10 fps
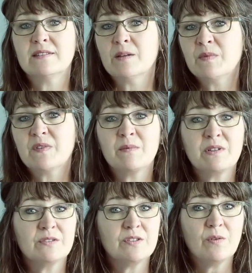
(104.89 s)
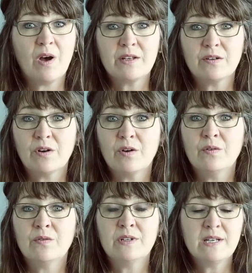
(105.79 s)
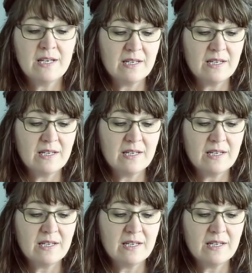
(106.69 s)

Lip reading: Some of them you'll do on your own.